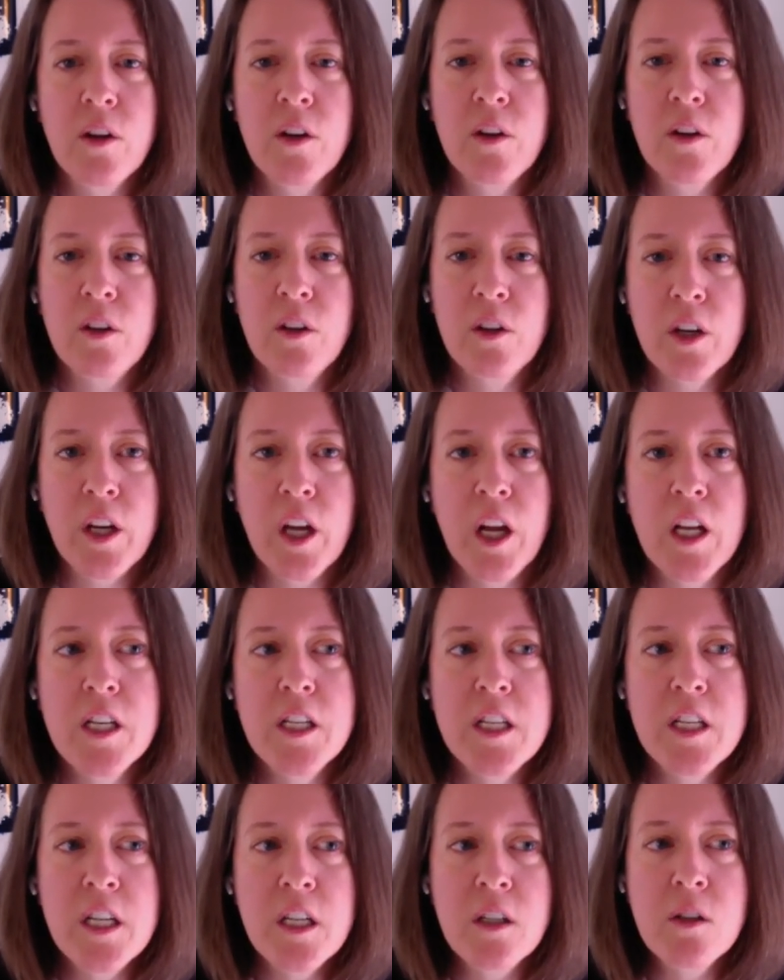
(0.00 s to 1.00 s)
look,
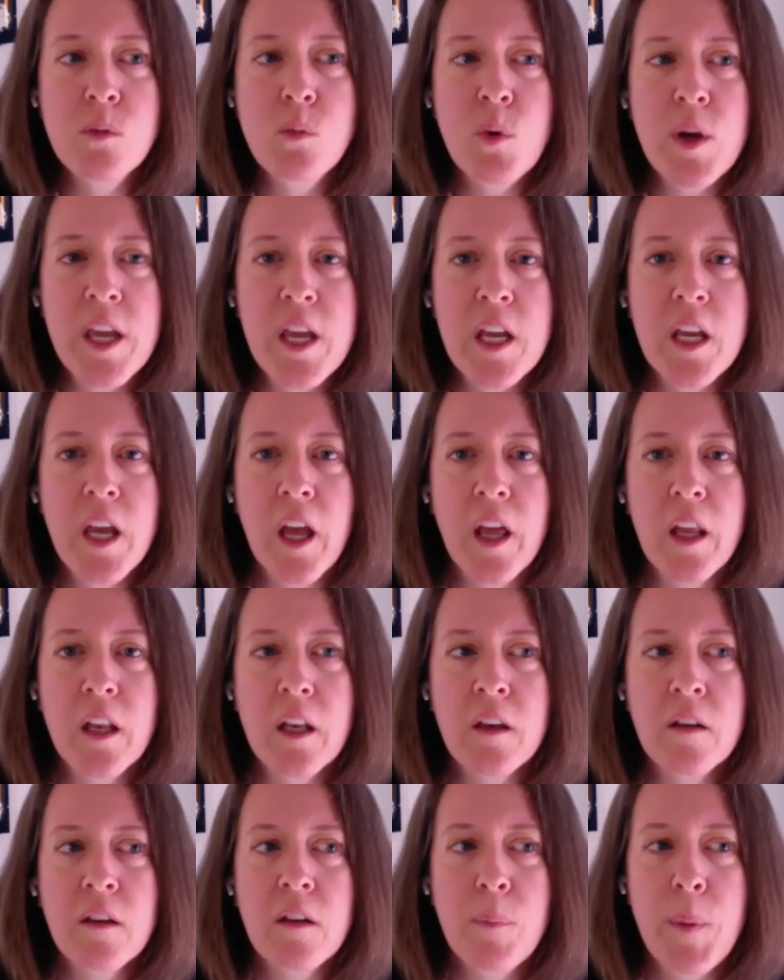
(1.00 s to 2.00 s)
until we get
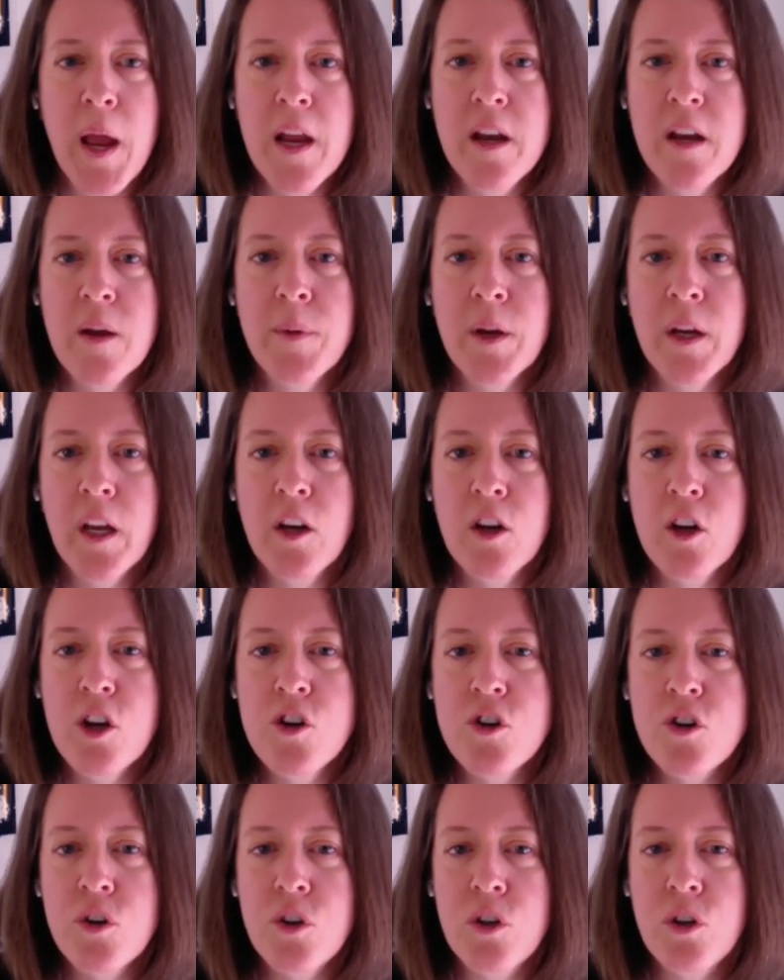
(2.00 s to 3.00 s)
the pandemic in
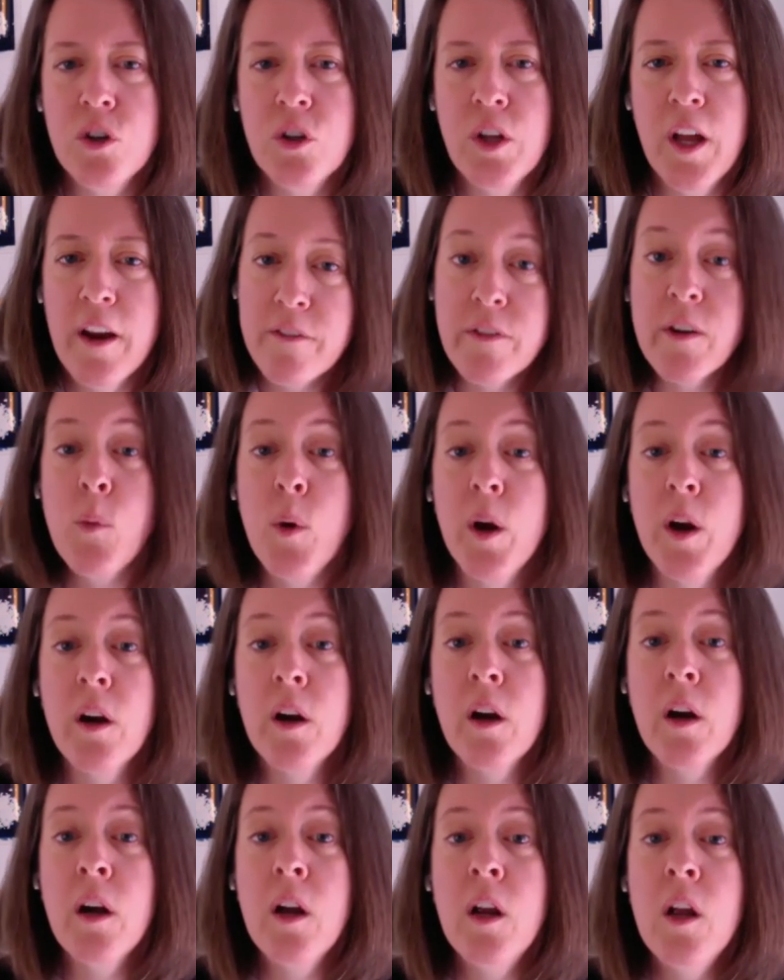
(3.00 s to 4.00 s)
control everywhere,
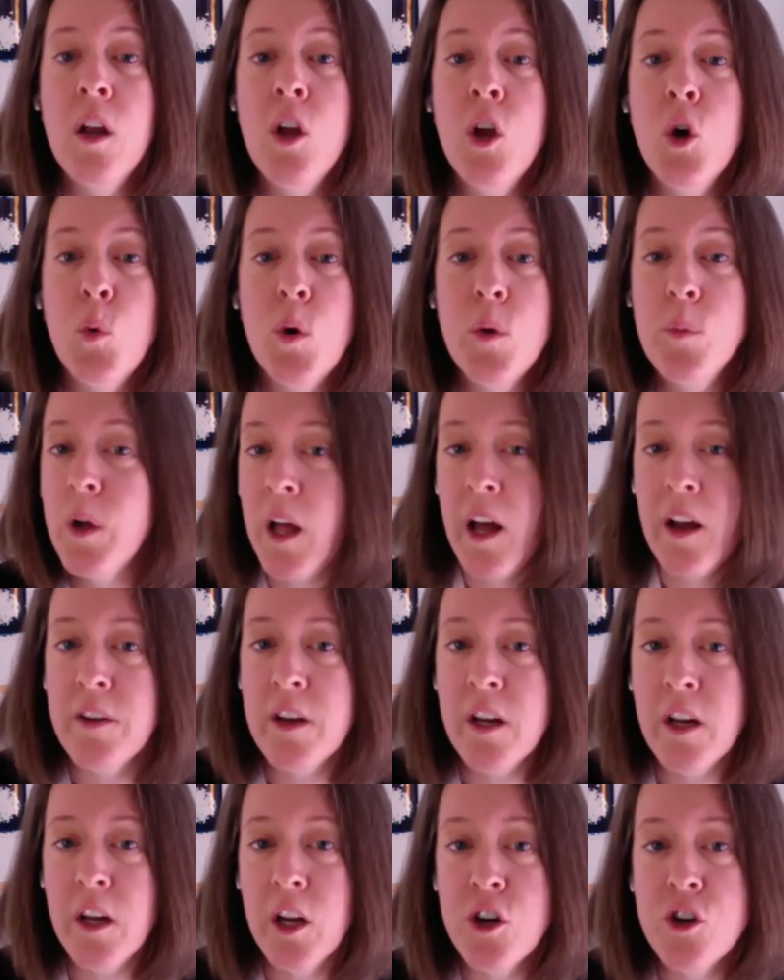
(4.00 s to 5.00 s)
we will have it in
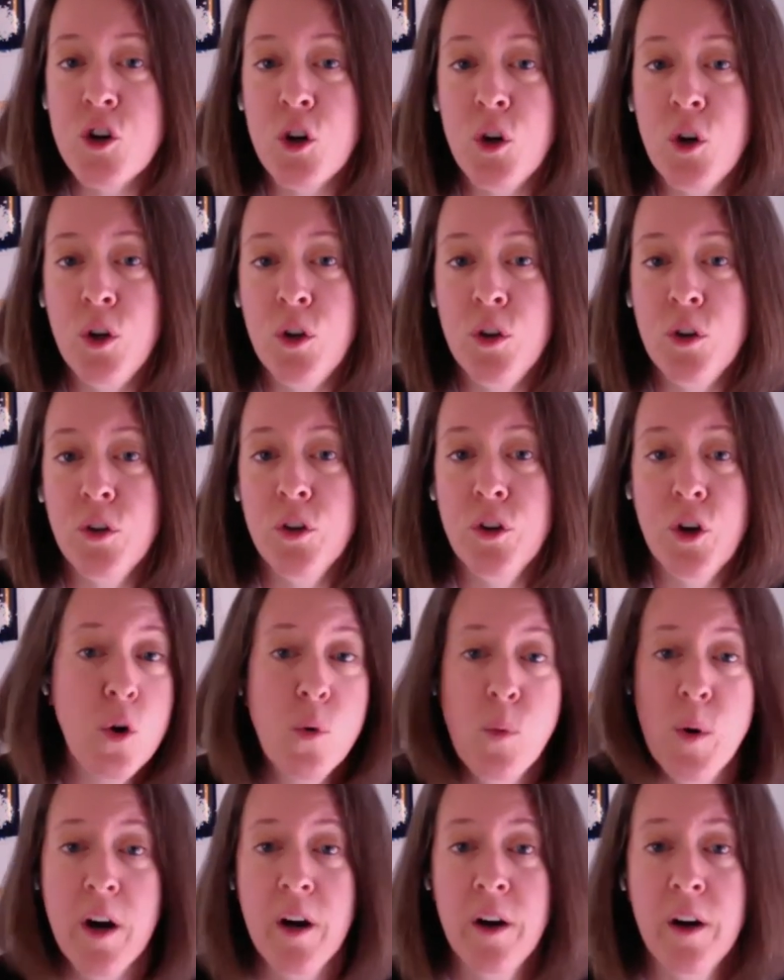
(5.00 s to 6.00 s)
control
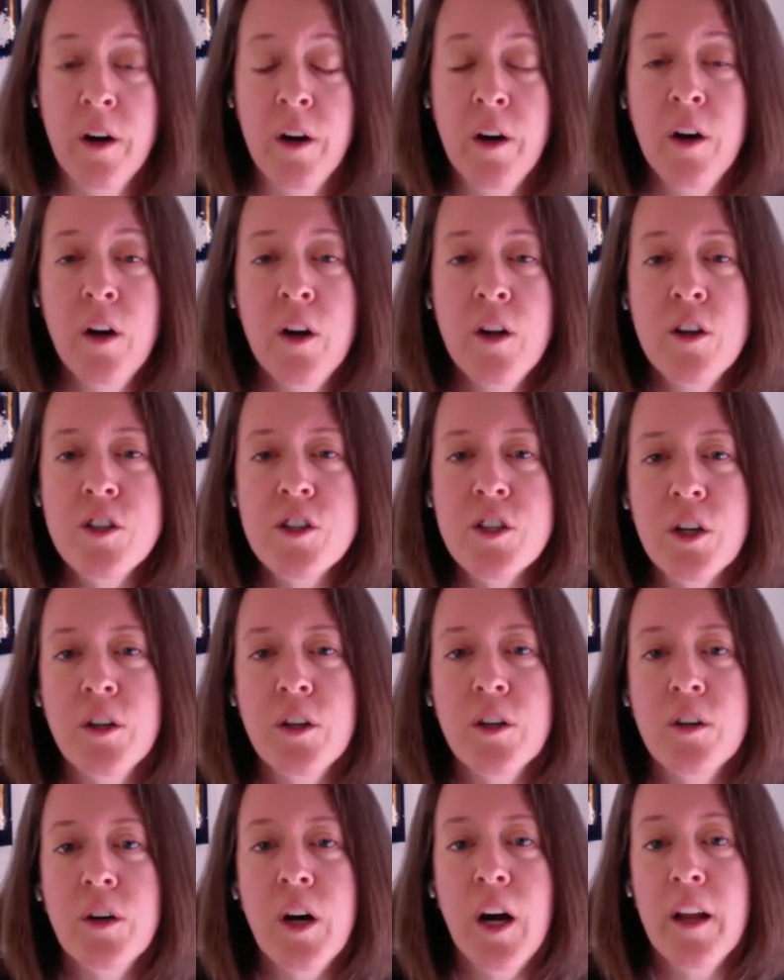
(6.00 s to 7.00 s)
nowhere.
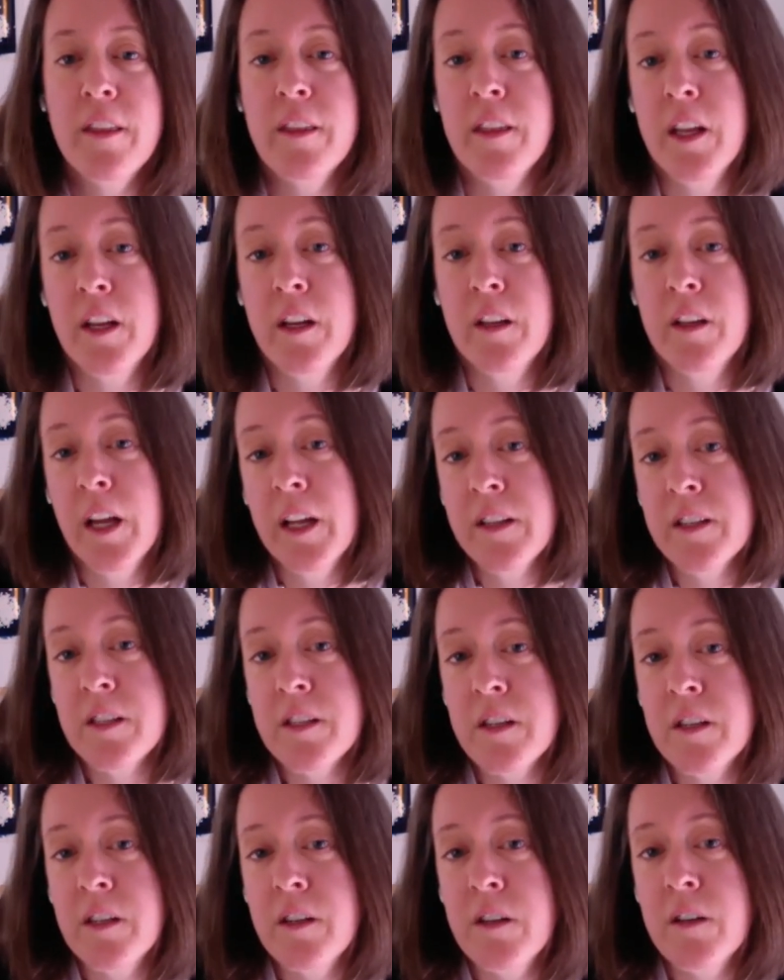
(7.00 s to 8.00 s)
So I think that's
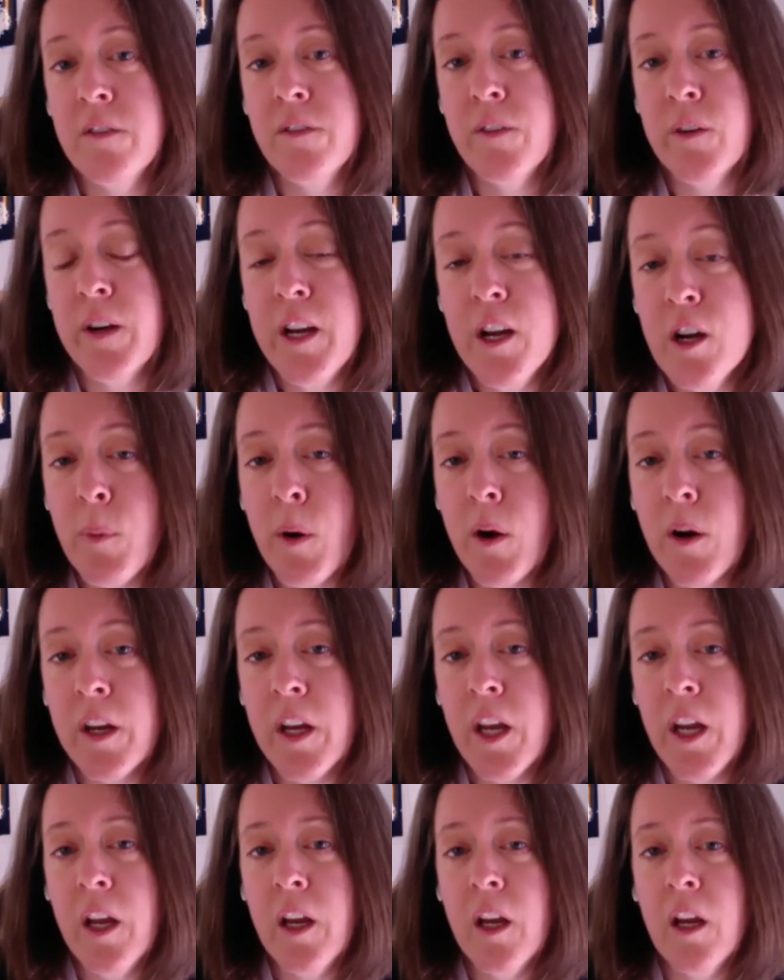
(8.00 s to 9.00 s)
uh, for
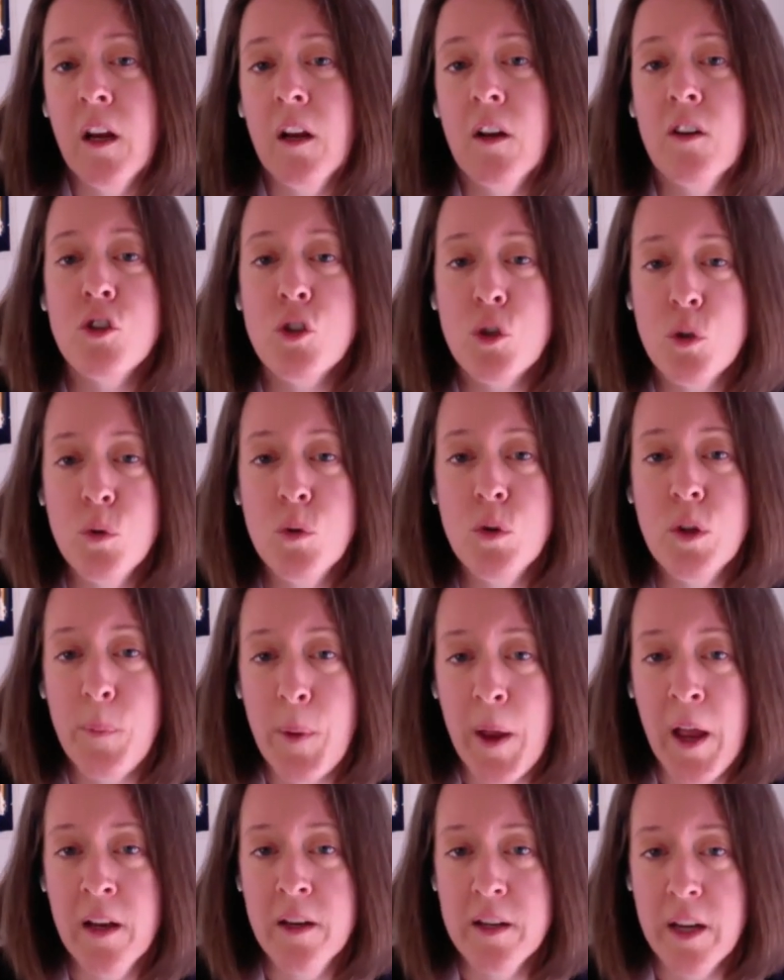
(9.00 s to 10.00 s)
earmarking to the
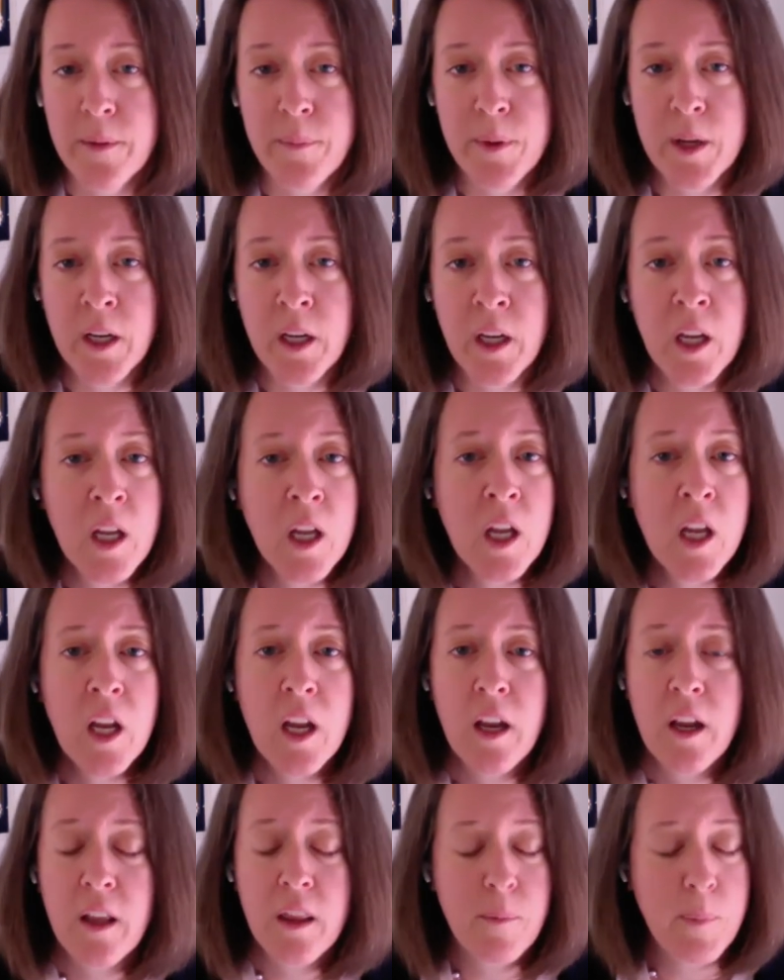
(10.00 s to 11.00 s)
pandemic.
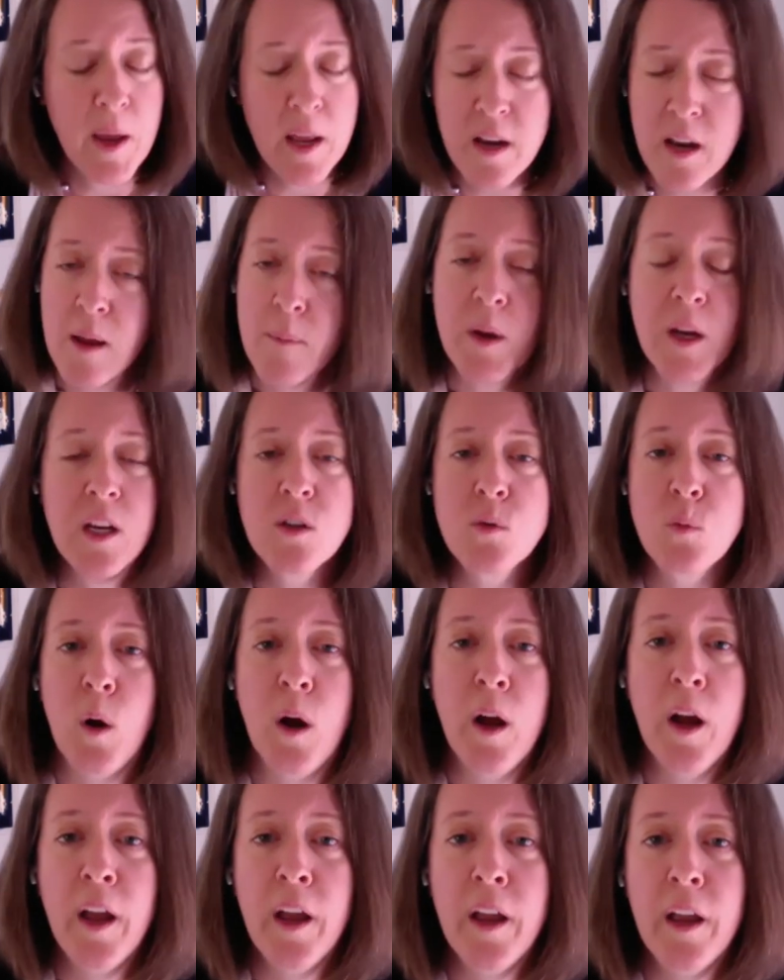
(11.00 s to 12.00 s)
Eh, the pandemic is
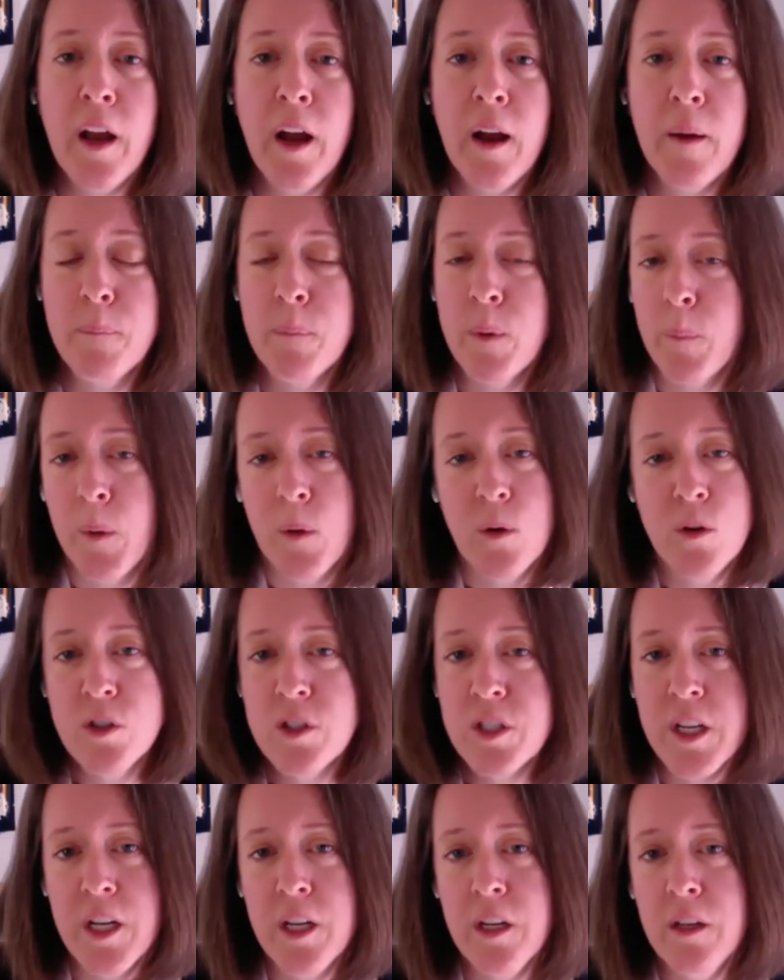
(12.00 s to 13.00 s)
why I'm
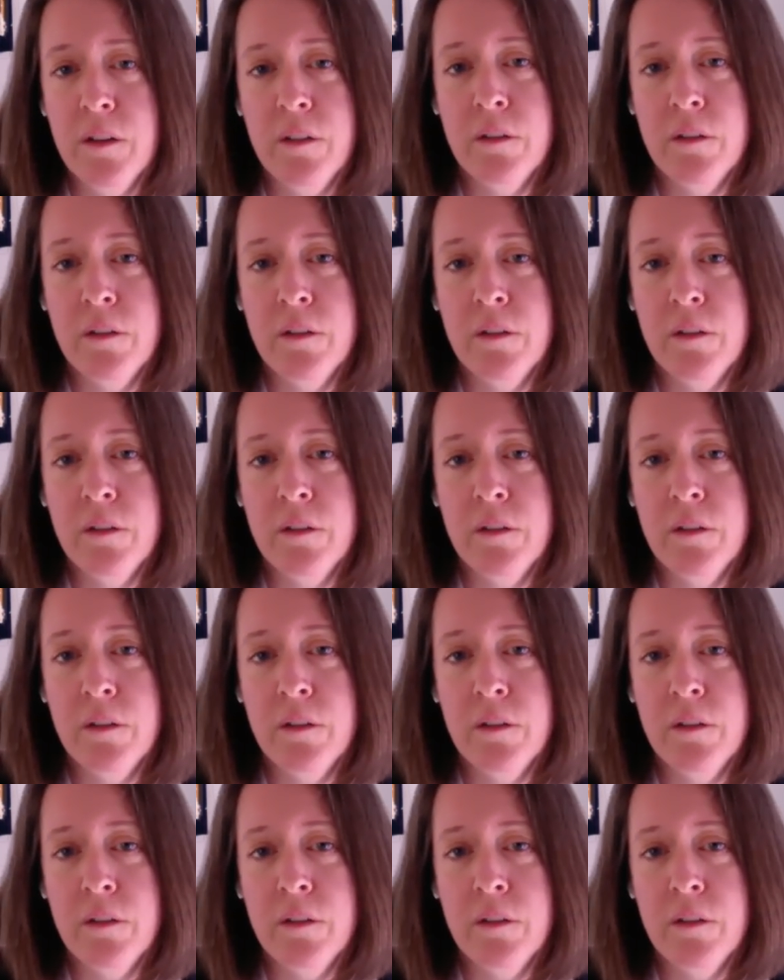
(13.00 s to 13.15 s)
proposing